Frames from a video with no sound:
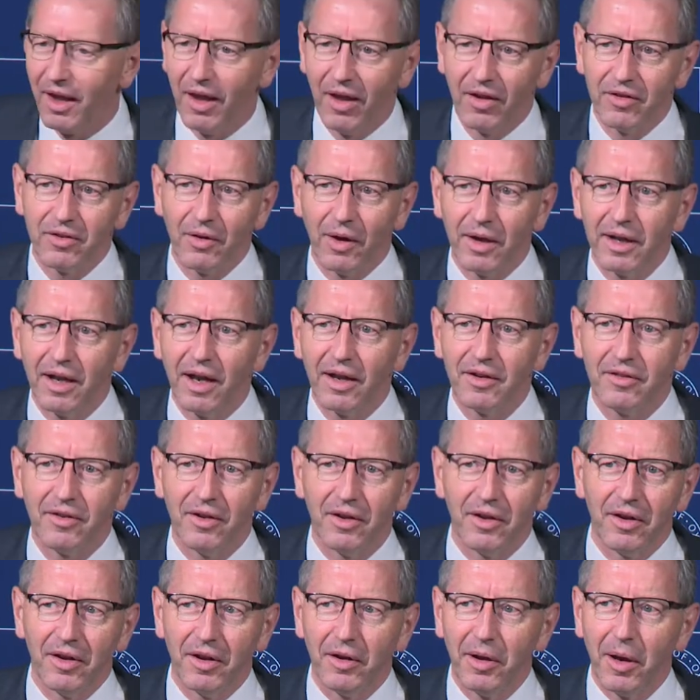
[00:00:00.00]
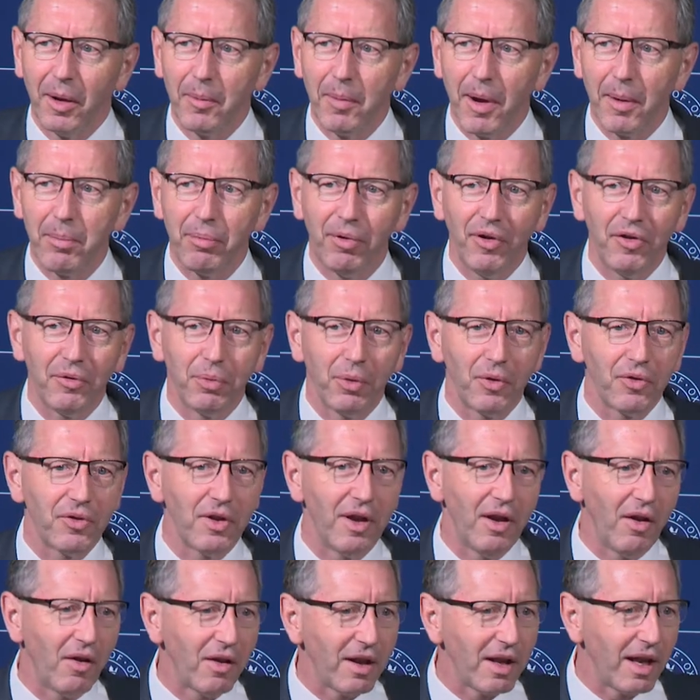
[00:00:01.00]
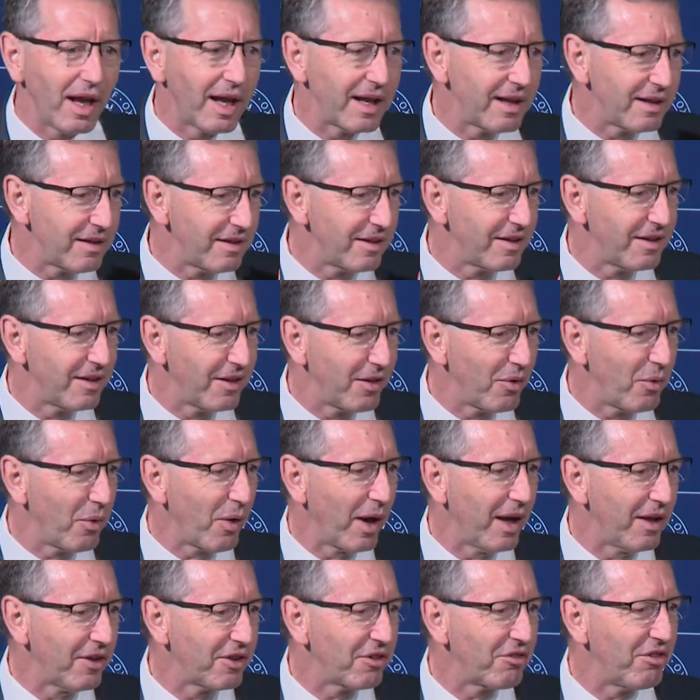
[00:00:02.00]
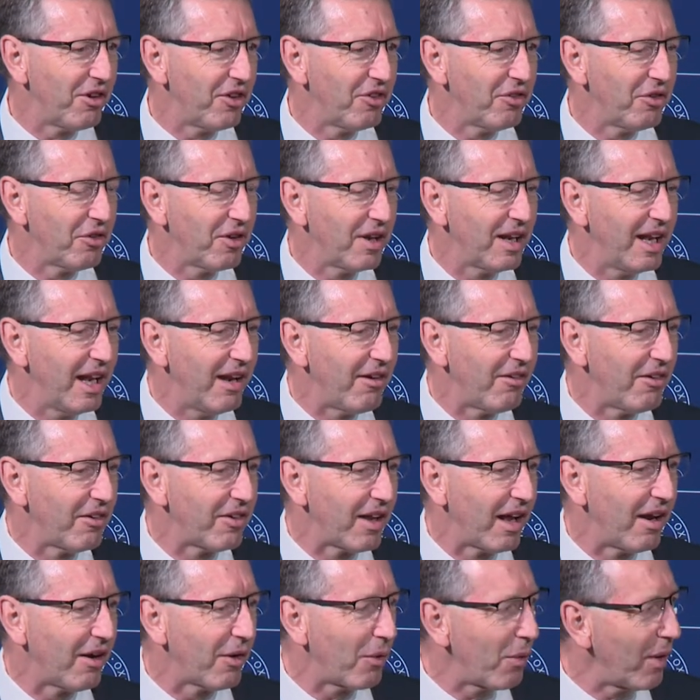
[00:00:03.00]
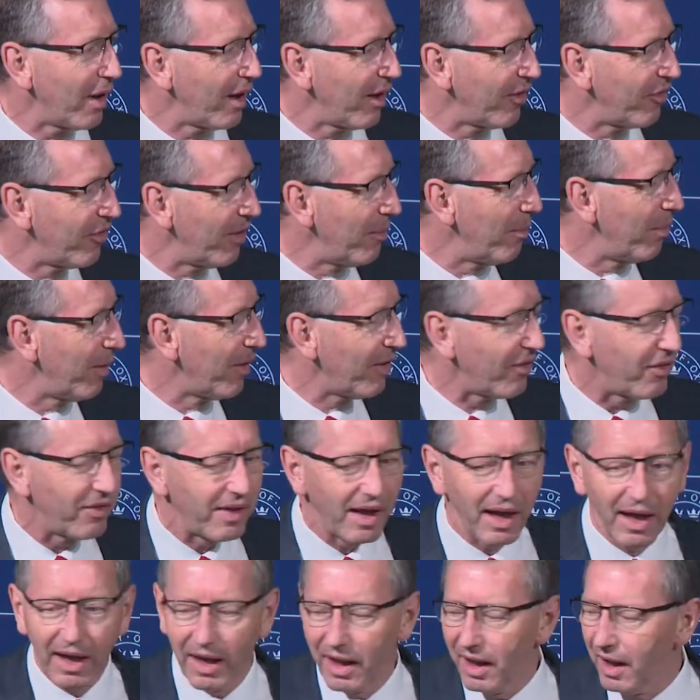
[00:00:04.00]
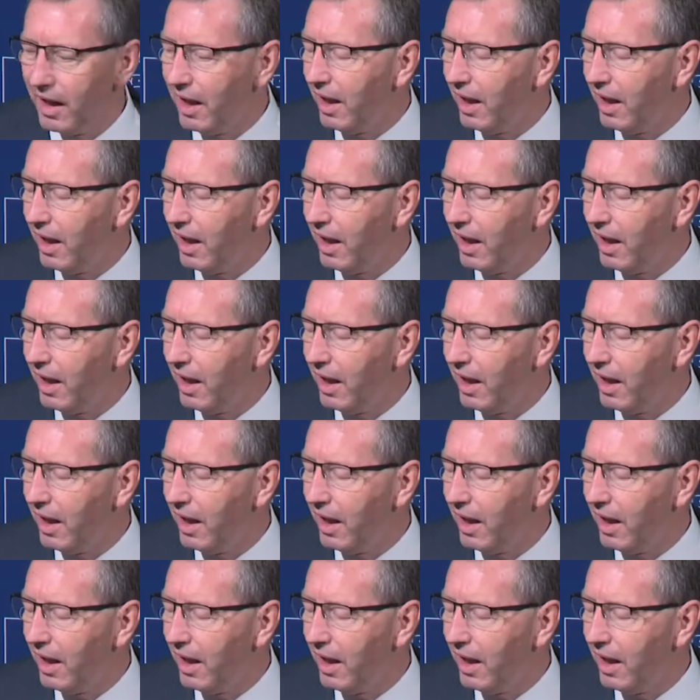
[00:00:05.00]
So I'd like to, you know, my principles are not like quite as crystal clear as that, or quite as simple as that.